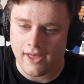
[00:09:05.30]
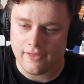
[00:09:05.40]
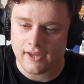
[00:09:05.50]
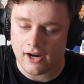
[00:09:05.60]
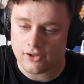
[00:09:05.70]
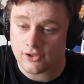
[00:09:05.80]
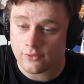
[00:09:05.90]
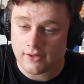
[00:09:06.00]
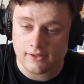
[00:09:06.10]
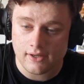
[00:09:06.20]
character's
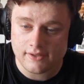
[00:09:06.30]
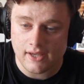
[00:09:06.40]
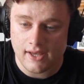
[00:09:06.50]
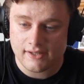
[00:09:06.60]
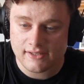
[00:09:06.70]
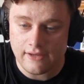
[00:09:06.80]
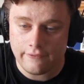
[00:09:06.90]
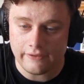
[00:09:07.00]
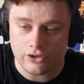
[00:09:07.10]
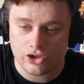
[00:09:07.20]
racing class,
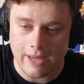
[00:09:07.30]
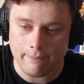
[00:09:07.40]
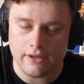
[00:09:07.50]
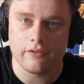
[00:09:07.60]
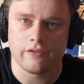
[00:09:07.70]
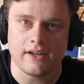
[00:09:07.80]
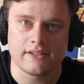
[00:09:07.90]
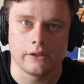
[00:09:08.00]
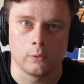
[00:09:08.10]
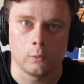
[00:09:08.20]
Tiefling Champion
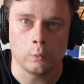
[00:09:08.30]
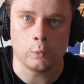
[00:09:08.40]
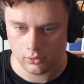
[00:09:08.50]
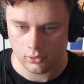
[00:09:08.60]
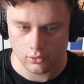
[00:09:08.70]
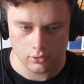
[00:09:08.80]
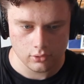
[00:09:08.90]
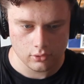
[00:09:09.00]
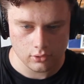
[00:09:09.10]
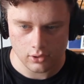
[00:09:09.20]
Fighter. Ooh.
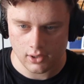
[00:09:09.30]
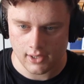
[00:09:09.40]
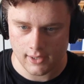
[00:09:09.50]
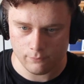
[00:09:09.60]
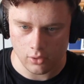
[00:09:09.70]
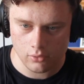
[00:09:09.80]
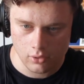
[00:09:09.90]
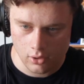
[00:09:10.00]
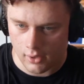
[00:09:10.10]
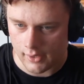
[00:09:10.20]

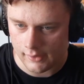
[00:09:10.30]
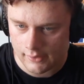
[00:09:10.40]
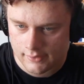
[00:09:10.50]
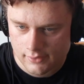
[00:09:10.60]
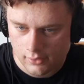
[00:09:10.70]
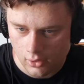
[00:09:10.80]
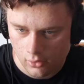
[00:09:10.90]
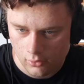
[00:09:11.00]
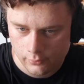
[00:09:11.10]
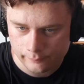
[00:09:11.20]
Alright, let's
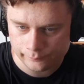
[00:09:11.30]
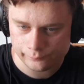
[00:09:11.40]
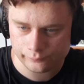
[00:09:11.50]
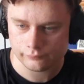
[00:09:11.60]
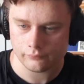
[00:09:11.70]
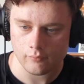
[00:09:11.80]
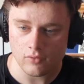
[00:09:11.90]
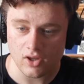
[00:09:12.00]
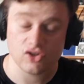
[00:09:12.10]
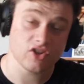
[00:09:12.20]
go.
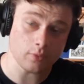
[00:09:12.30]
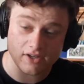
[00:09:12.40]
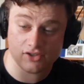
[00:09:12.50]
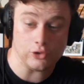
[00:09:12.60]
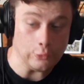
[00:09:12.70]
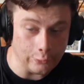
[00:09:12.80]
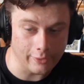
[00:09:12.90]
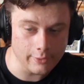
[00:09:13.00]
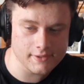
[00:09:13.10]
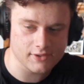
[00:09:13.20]
So this one has 2
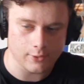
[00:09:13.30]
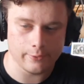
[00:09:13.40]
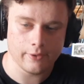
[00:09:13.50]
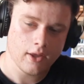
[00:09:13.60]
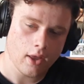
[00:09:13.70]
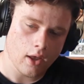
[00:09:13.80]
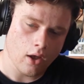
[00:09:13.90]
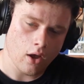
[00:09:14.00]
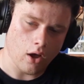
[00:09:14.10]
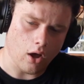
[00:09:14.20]
quotes, so
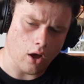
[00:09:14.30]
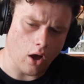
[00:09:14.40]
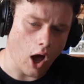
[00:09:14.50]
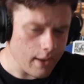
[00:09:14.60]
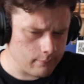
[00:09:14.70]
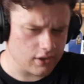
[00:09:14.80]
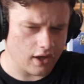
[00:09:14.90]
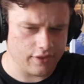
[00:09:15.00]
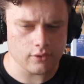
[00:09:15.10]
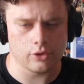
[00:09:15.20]
I
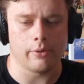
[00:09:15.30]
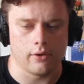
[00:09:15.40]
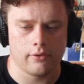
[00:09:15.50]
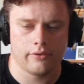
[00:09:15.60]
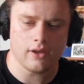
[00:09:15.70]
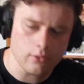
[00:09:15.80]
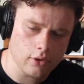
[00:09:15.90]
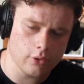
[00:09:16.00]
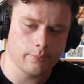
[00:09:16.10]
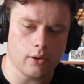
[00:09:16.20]
think I'll do both. Yeah, I'll
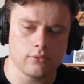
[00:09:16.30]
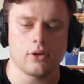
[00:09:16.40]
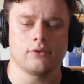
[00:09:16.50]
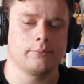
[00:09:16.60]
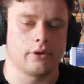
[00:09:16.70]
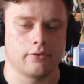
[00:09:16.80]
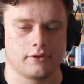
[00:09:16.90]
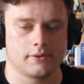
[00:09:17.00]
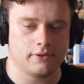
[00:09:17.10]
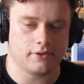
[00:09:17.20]
do both,
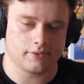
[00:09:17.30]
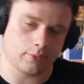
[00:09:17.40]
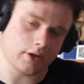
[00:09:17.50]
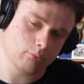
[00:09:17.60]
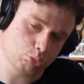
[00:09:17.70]
just because, well,